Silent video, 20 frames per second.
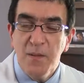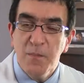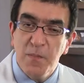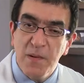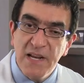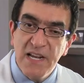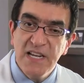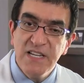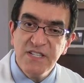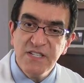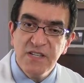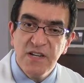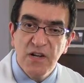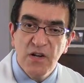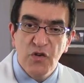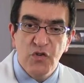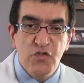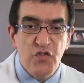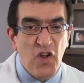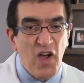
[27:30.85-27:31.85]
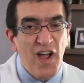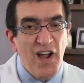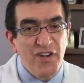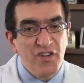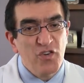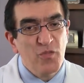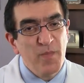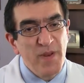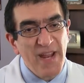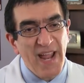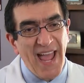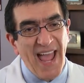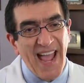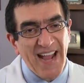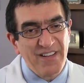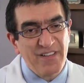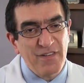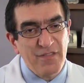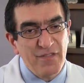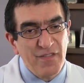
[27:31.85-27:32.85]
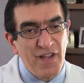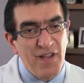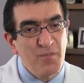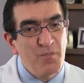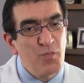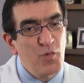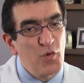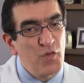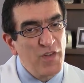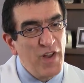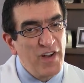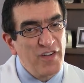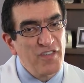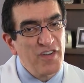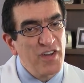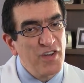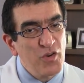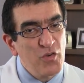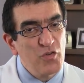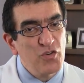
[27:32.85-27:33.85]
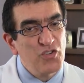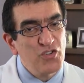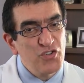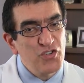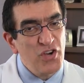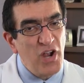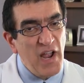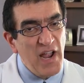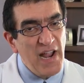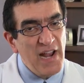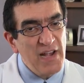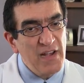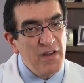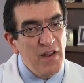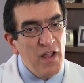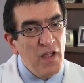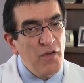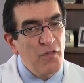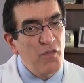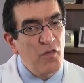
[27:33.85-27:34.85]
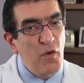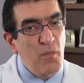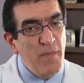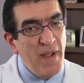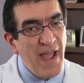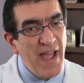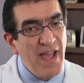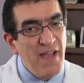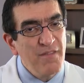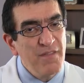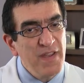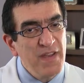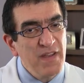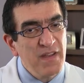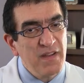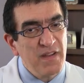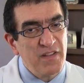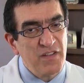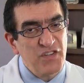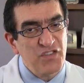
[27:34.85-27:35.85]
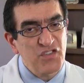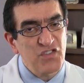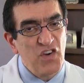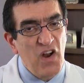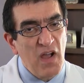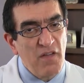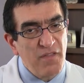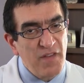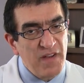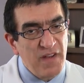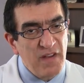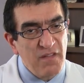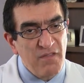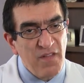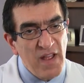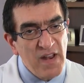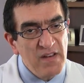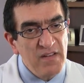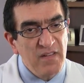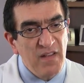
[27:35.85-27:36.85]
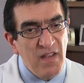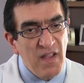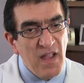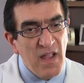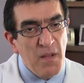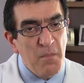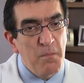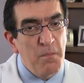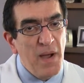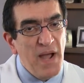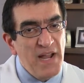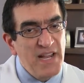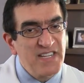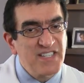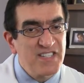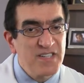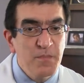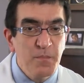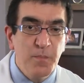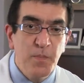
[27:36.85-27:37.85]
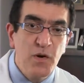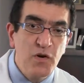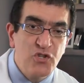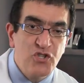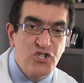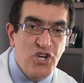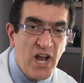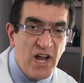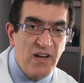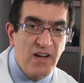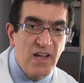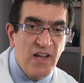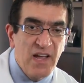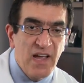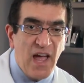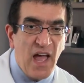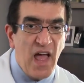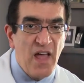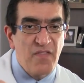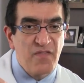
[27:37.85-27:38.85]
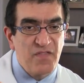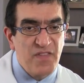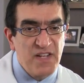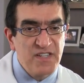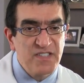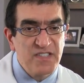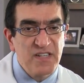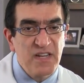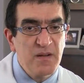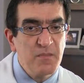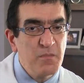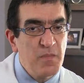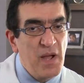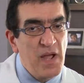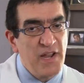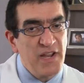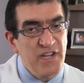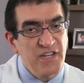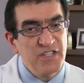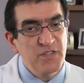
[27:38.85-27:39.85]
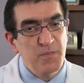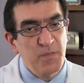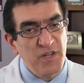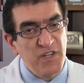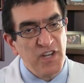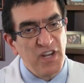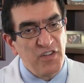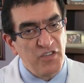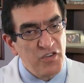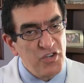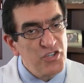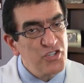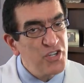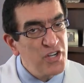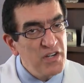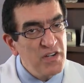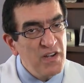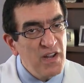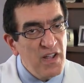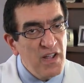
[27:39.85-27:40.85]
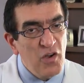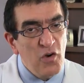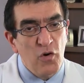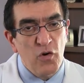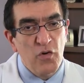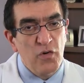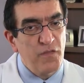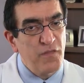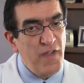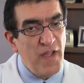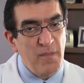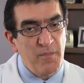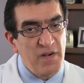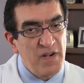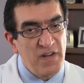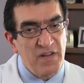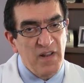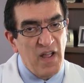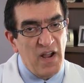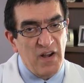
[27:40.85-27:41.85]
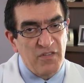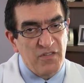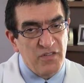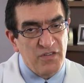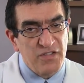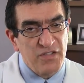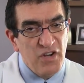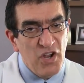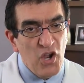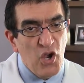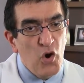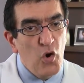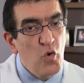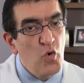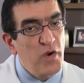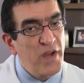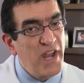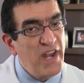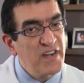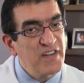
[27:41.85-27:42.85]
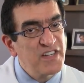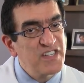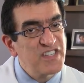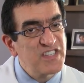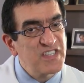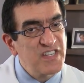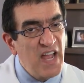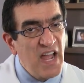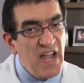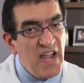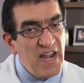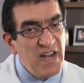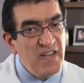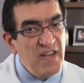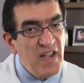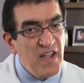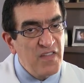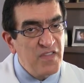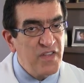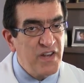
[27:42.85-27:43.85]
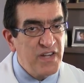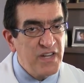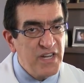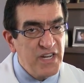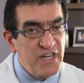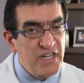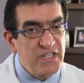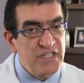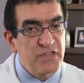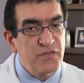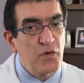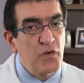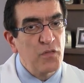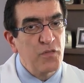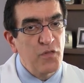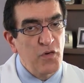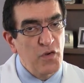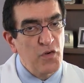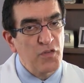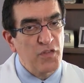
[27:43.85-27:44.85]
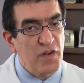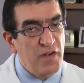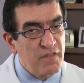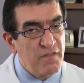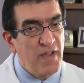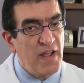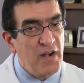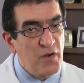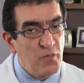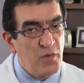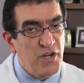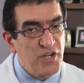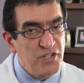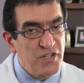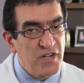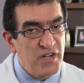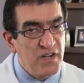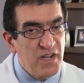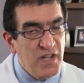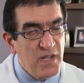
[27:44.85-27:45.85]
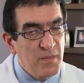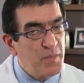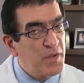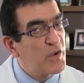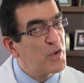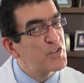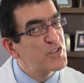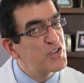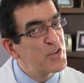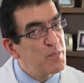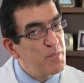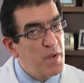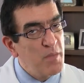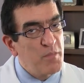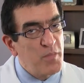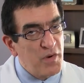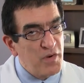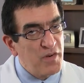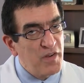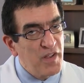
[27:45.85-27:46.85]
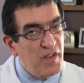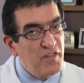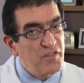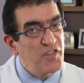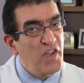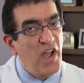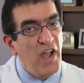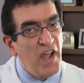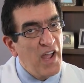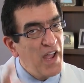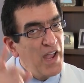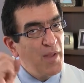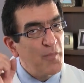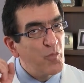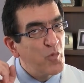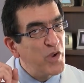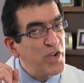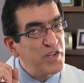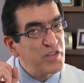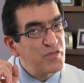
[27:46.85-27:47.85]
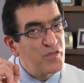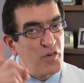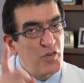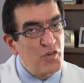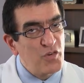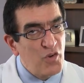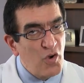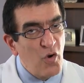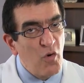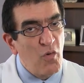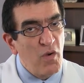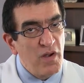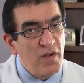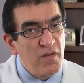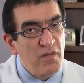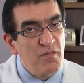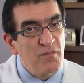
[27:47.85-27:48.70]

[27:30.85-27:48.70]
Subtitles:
Please try to be active in protecting your child from having catastrophic event by a simple check and testing by his pediatrician or family doctors who can decide the needs for further evaluation. Because remember, time waits for no one.